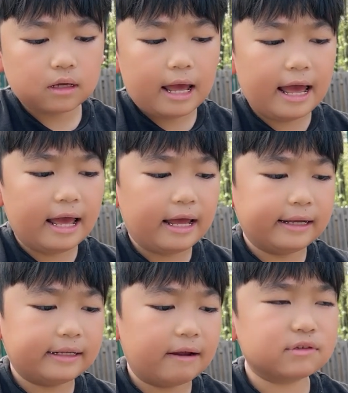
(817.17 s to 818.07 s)

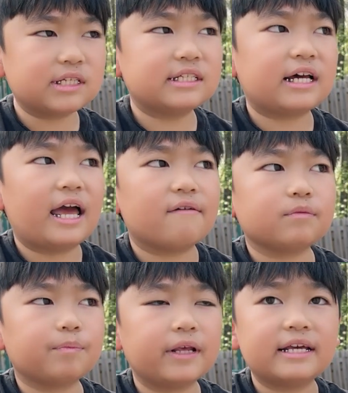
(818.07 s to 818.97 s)
And ever since, I
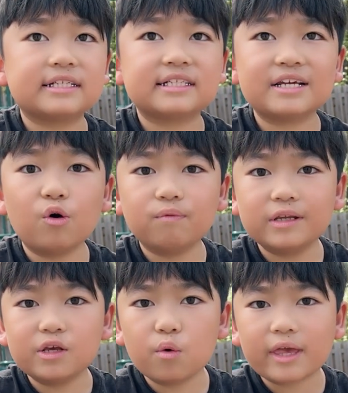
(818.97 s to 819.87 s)
haven't played a single
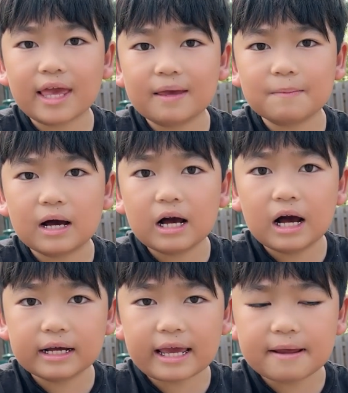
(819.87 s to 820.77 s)
video game
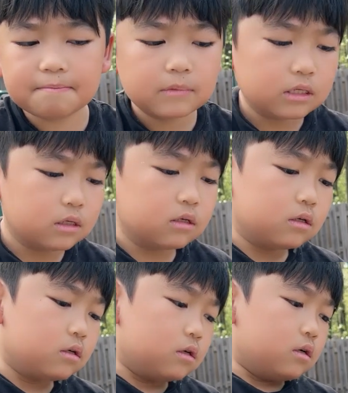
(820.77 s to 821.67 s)
again.
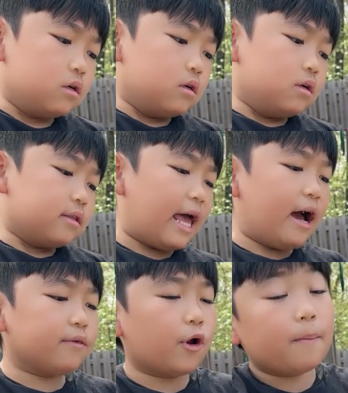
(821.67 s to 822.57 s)

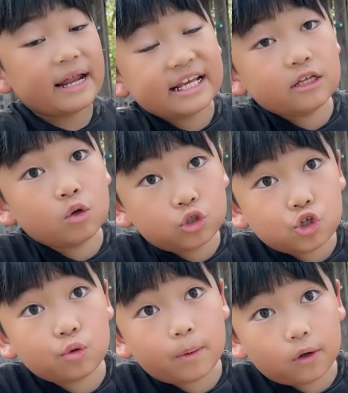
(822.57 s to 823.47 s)
Now, there are many
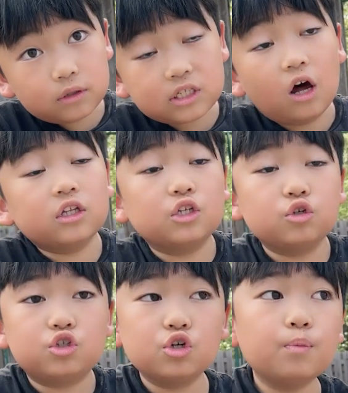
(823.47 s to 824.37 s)
YouTubers on
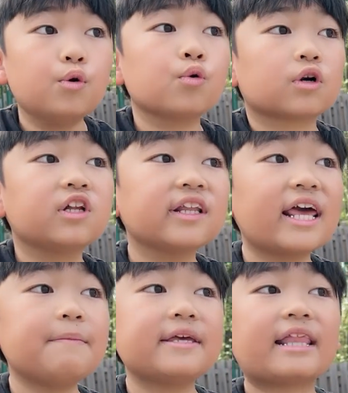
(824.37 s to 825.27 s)
YouTube who are
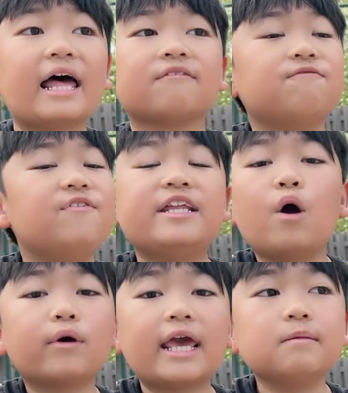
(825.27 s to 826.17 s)
claiming that
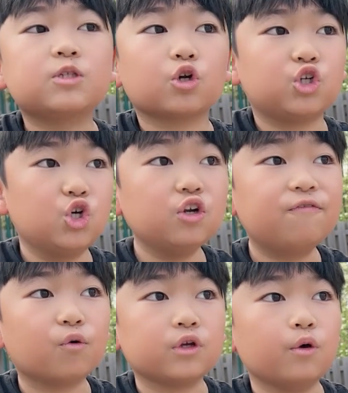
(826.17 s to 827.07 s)
video games are good
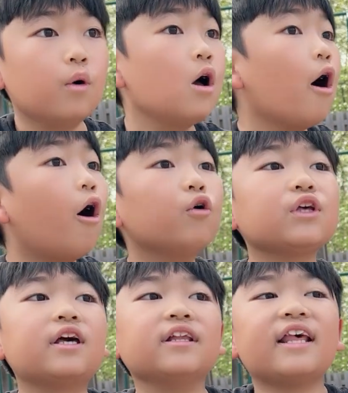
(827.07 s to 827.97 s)
for you. All
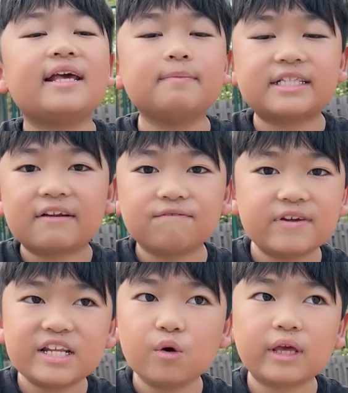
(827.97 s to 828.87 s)
the claims that
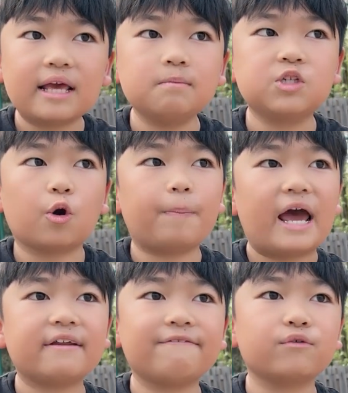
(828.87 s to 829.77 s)
video games are
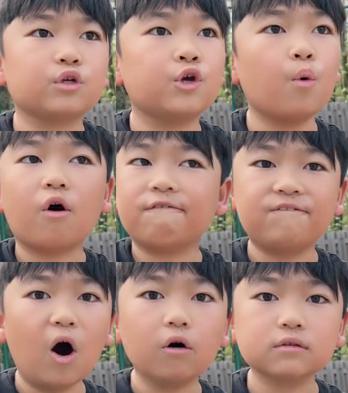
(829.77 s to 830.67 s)
bad for you are
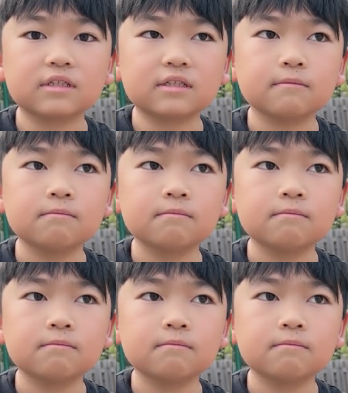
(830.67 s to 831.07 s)
false.